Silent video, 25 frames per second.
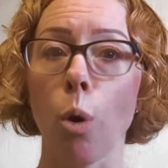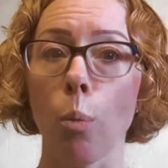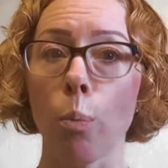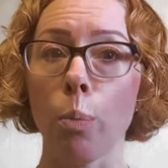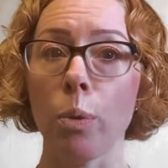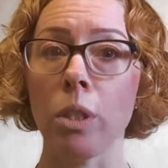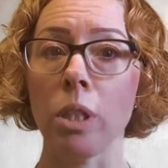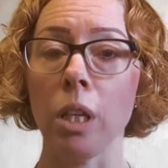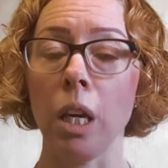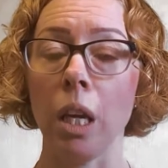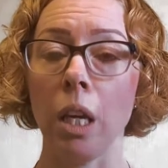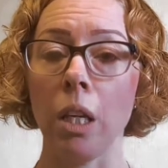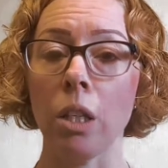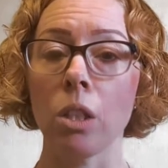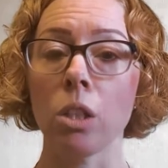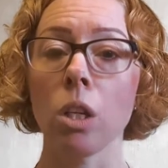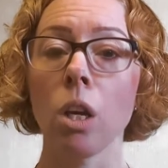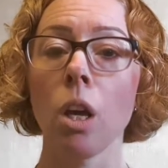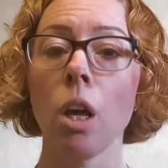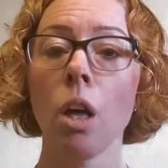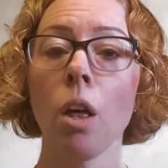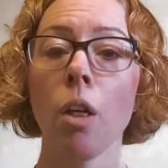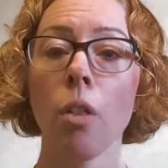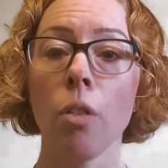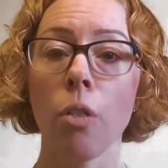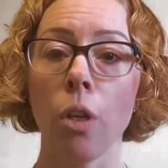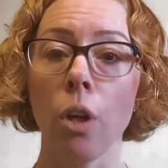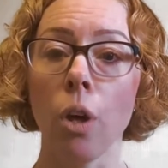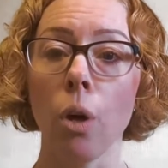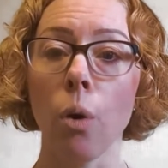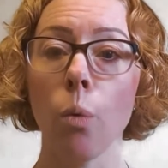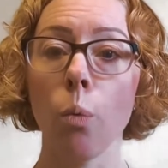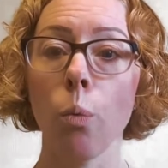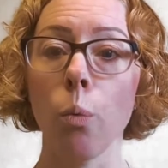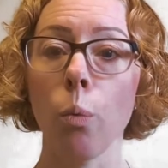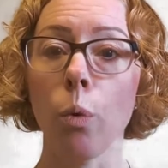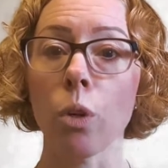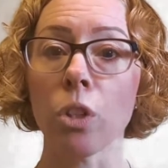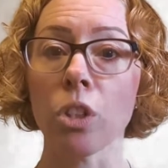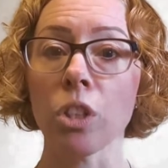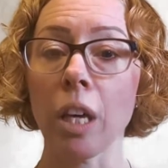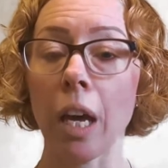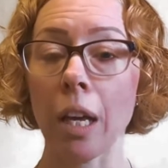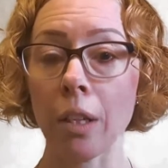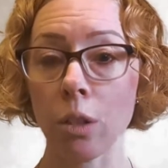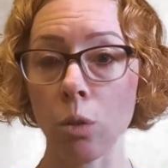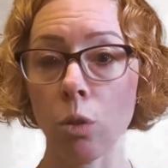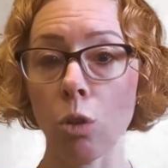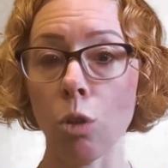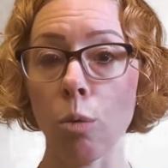properties that were
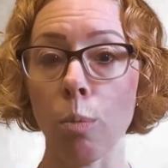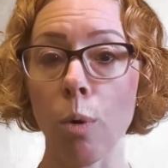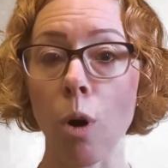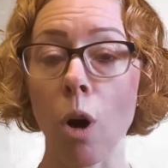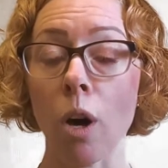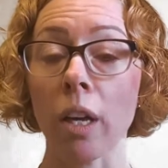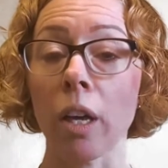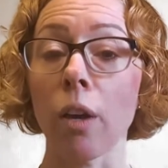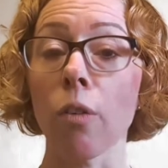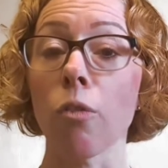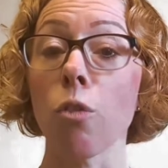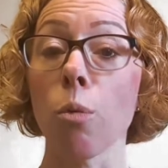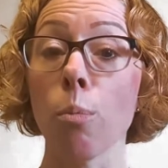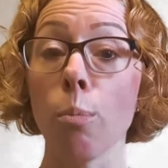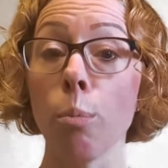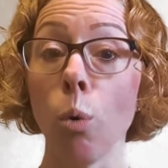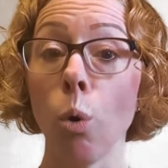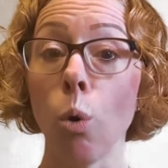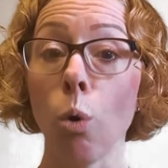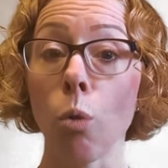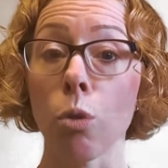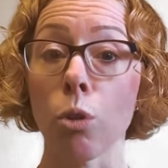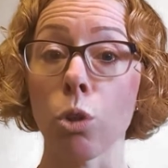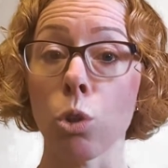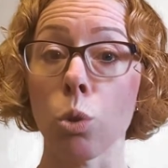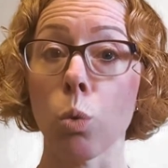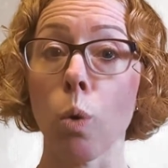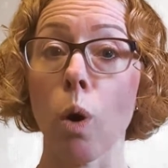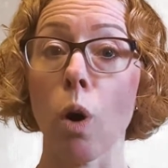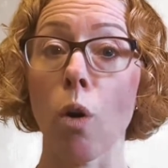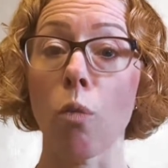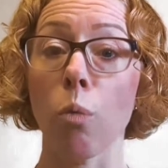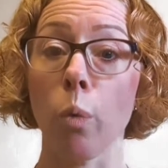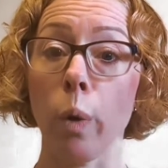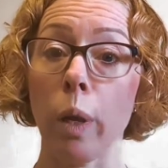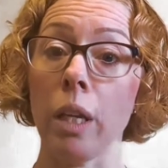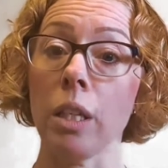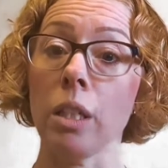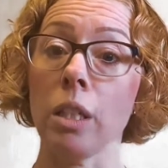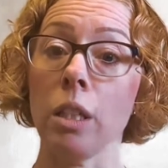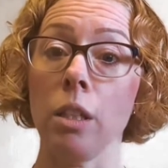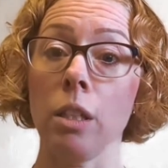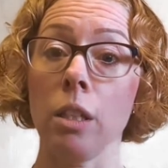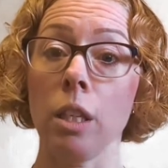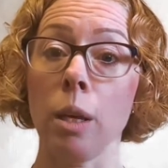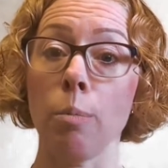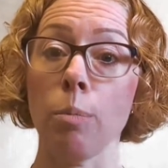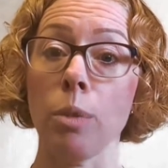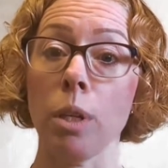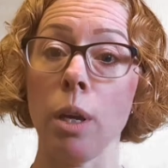sat on the market for more than 12 weeks in
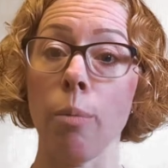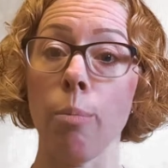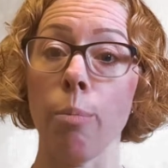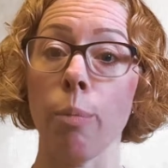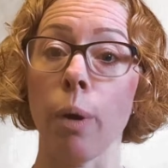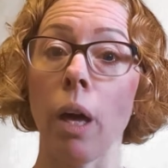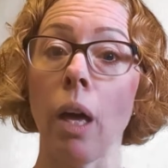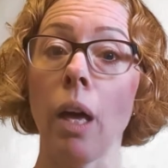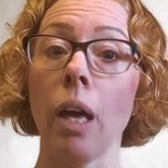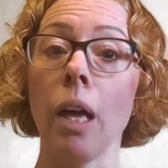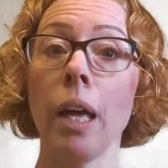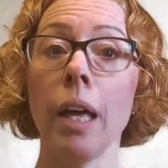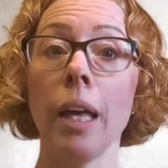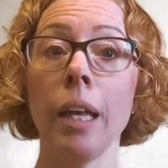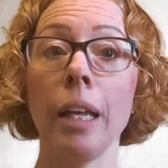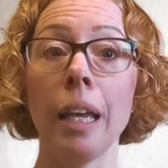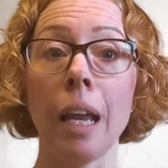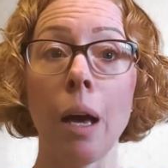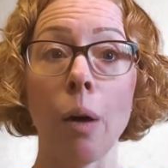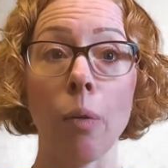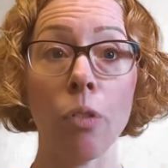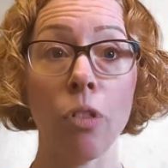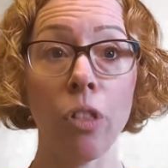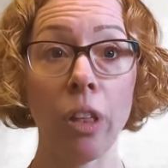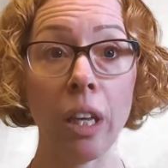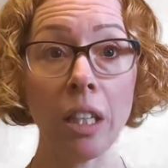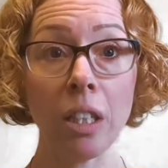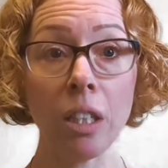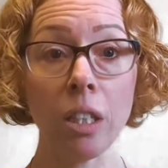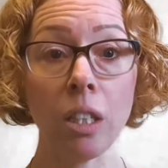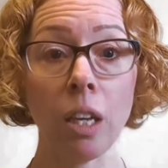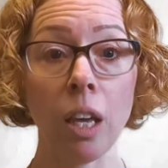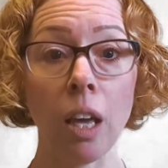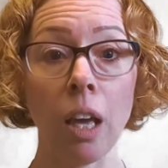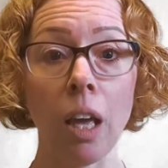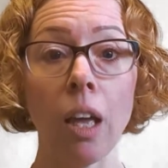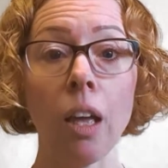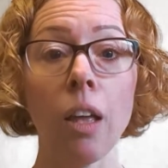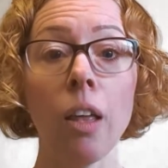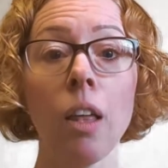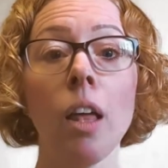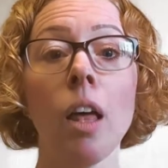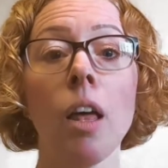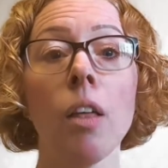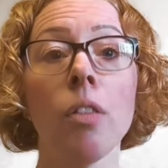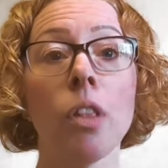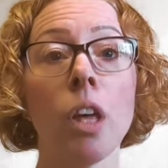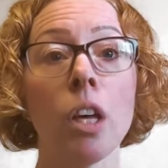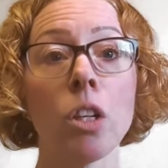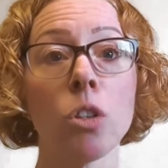September. Now this year,
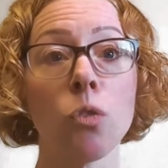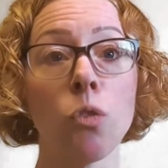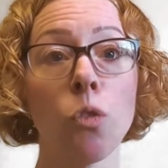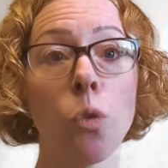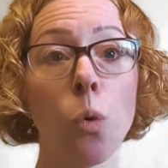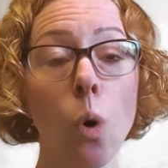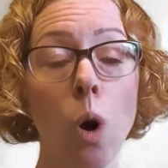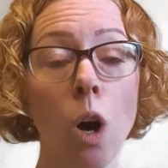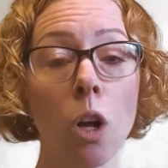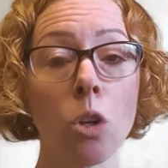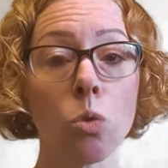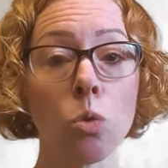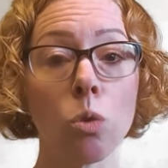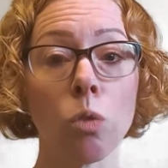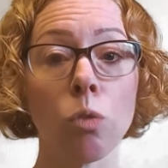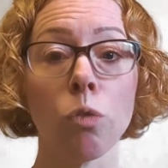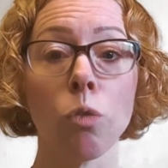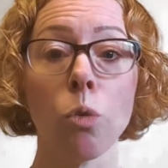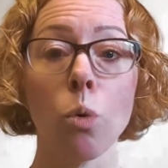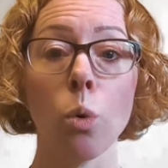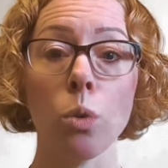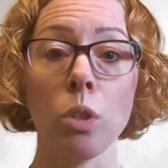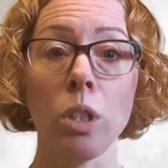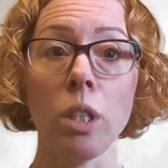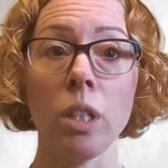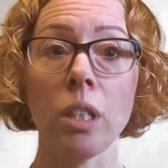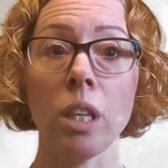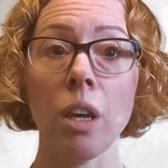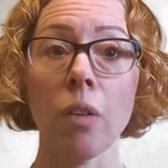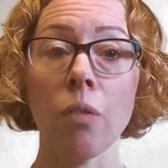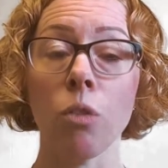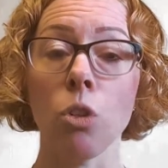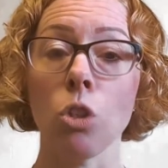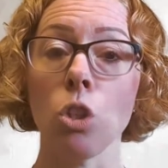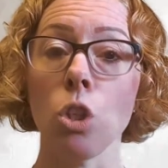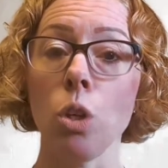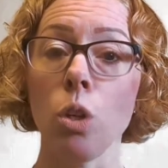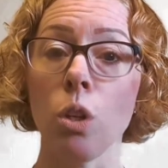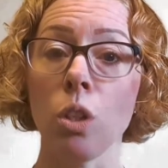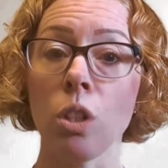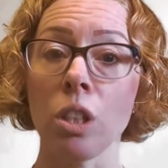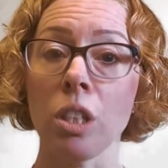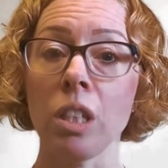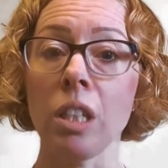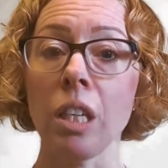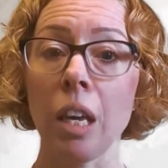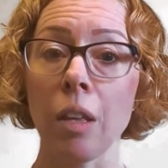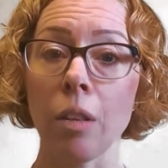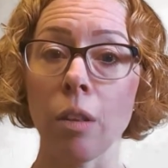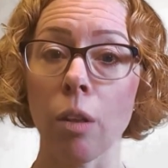there's 447. So you can
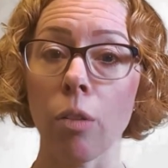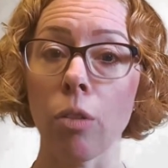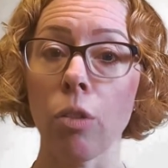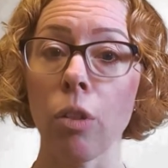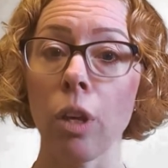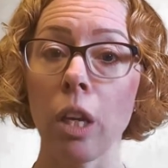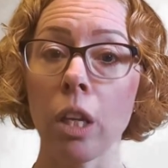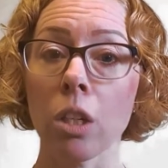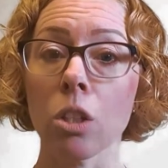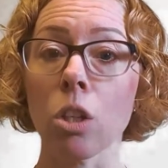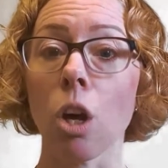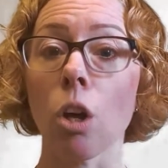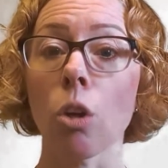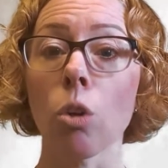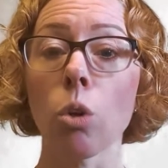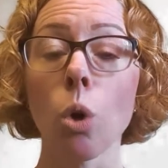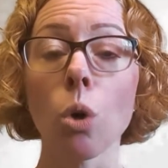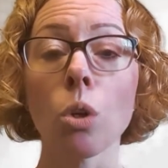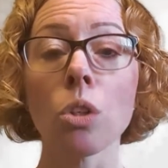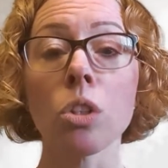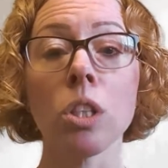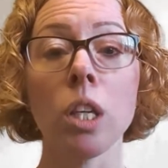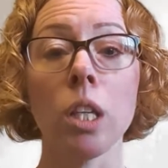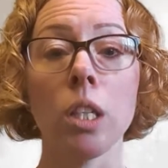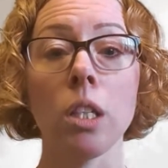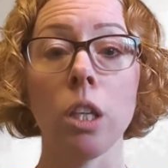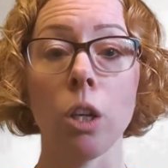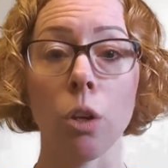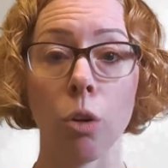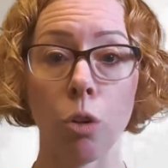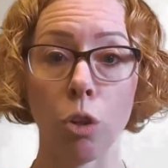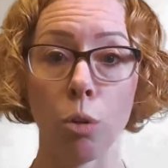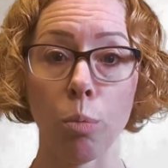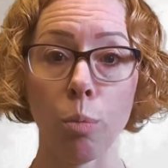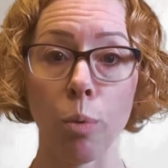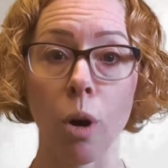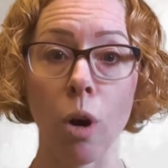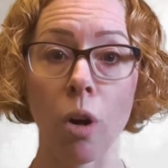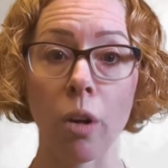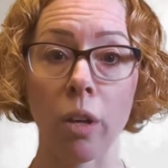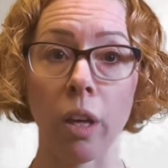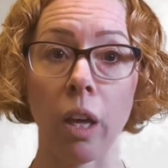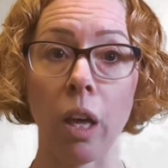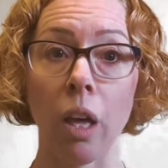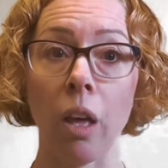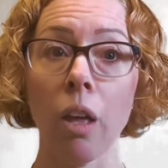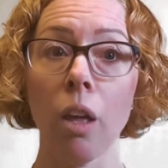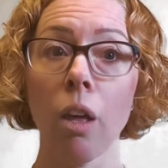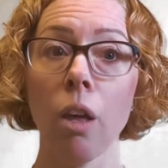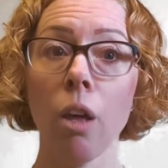see that things are not sitting on the
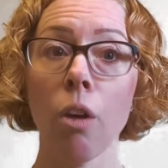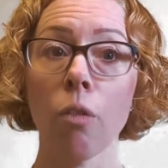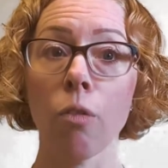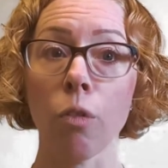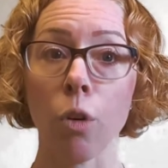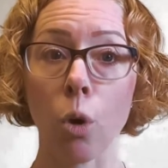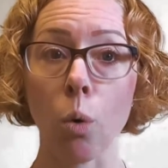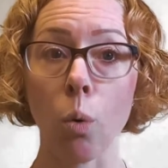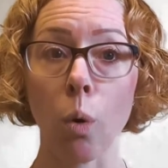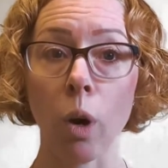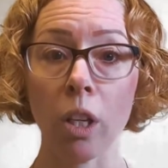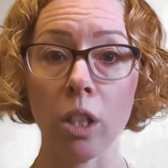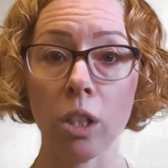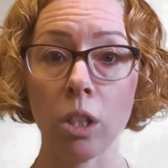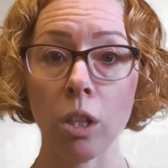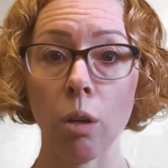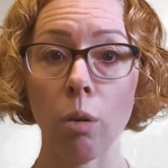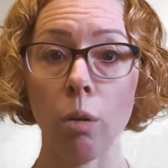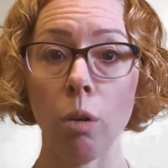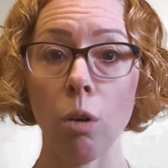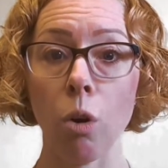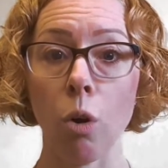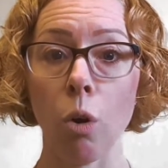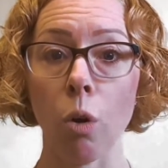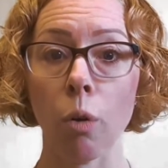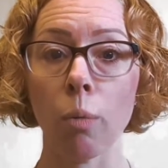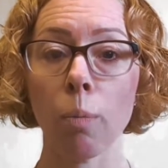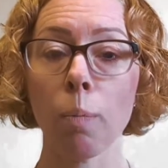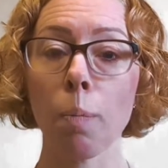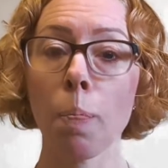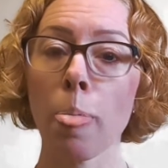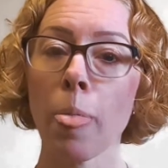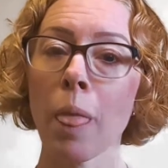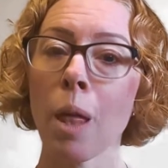market for quite so long.